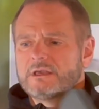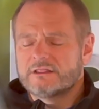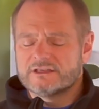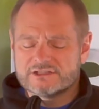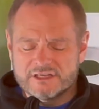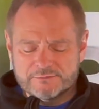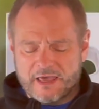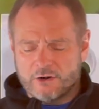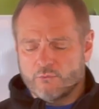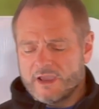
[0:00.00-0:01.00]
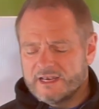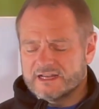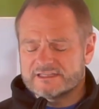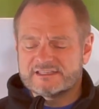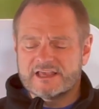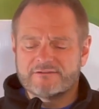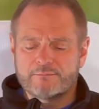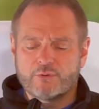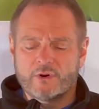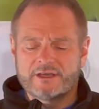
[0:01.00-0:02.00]
this paddle weighed in at
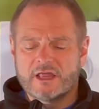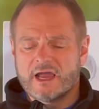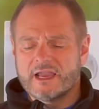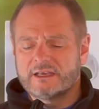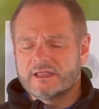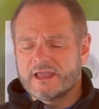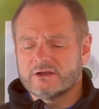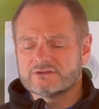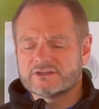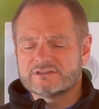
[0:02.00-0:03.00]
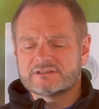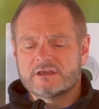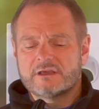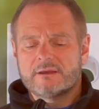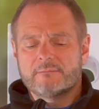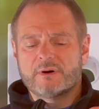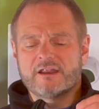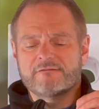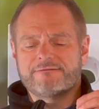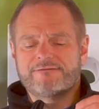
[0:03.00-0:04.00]
7.9 ounces, but
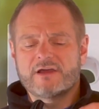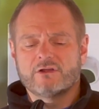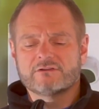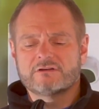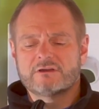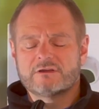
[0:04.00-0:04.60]
it felt